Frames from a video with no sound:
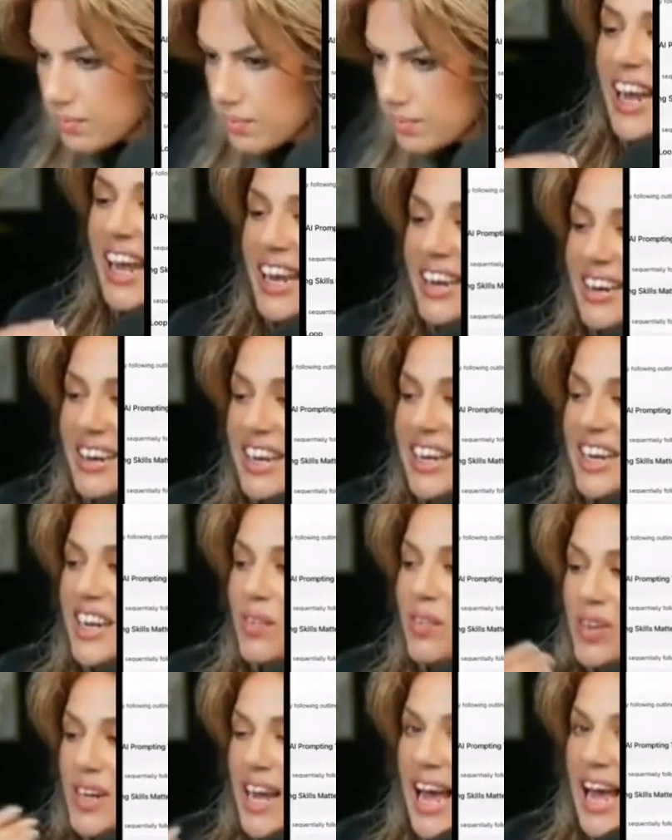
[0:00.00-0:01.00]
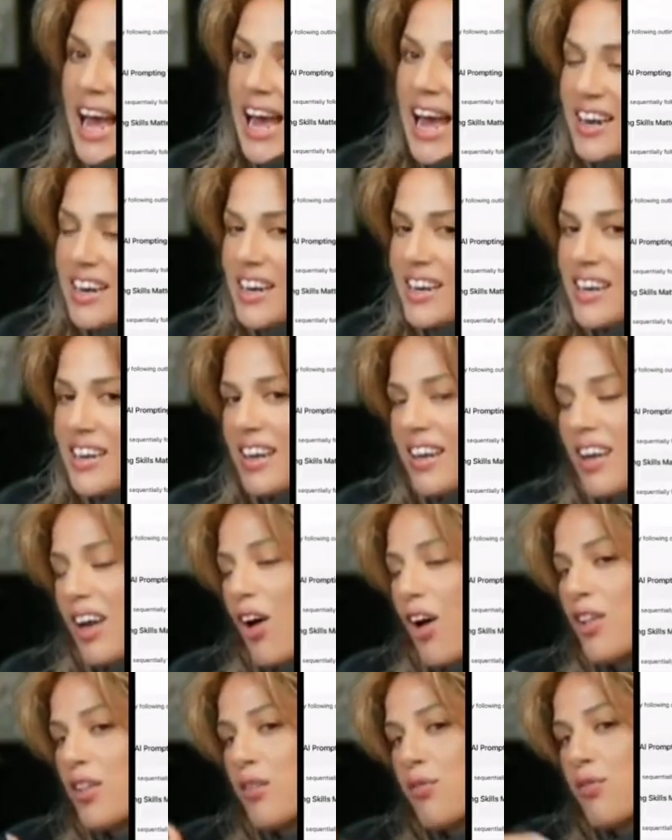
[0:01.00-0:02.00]
And it even added
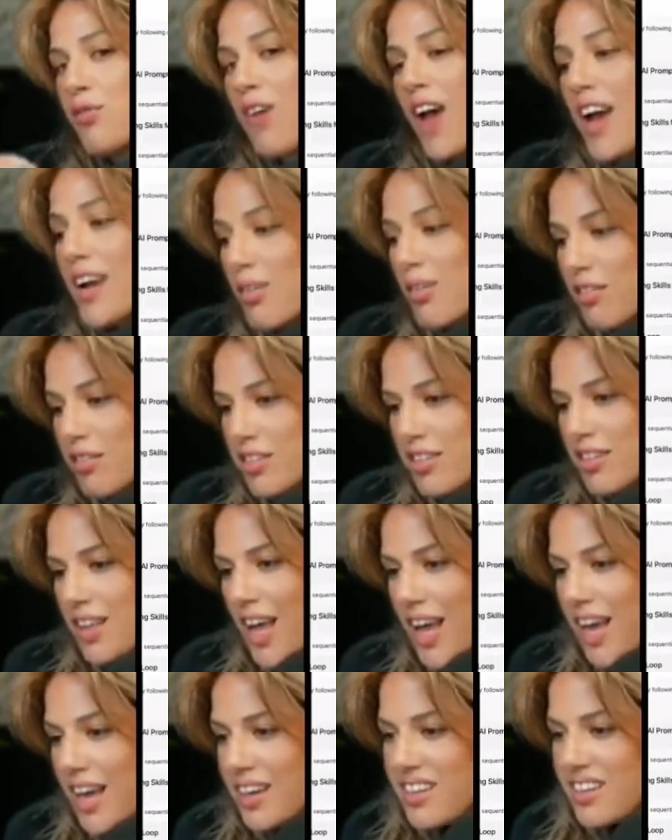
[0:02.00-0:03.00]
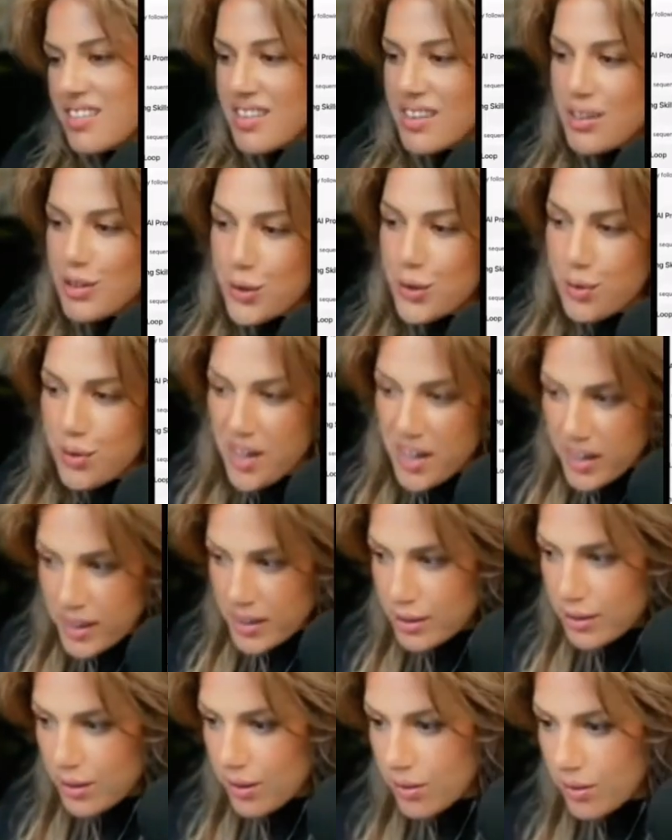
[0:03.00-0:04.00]
on the final slide, it says creating
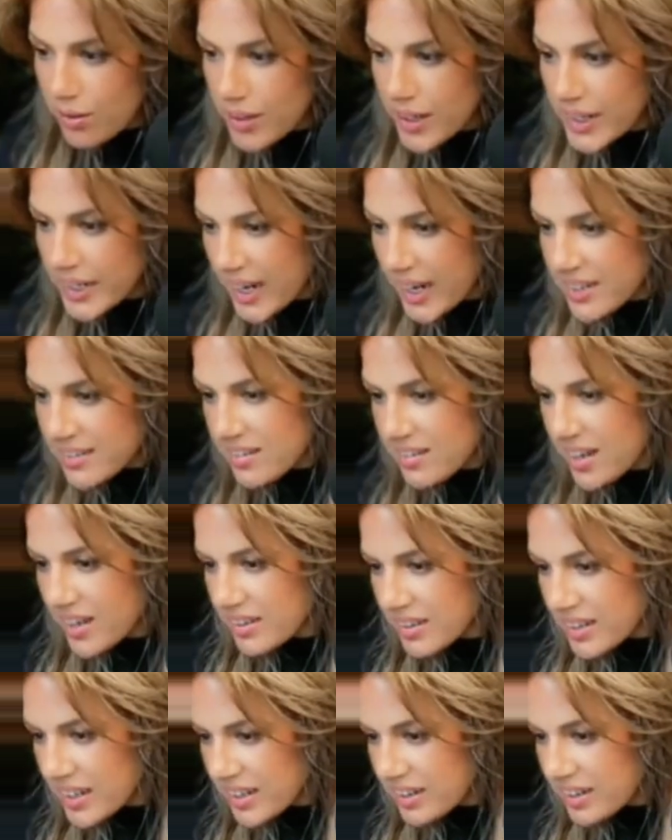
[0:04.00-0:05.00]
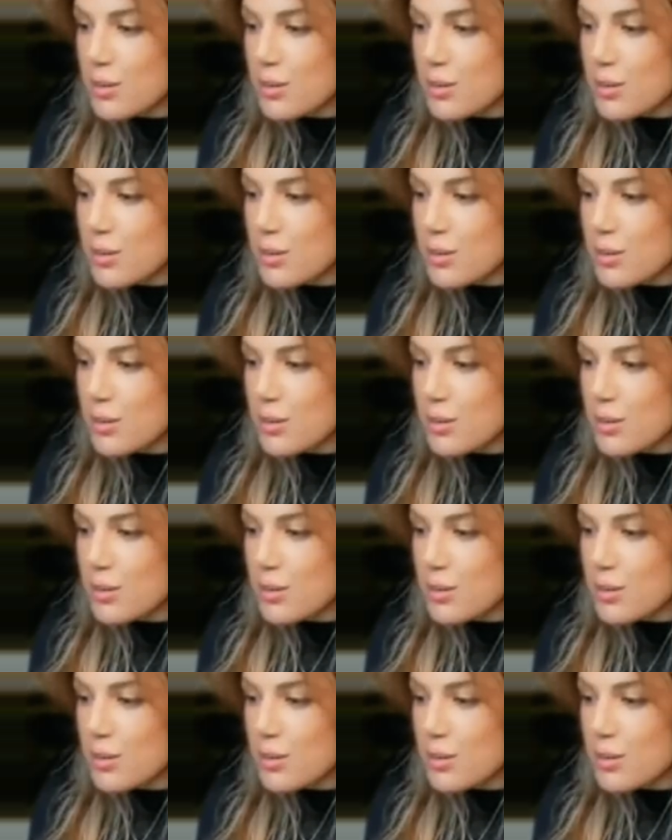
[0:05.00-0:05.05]
your own AI technique.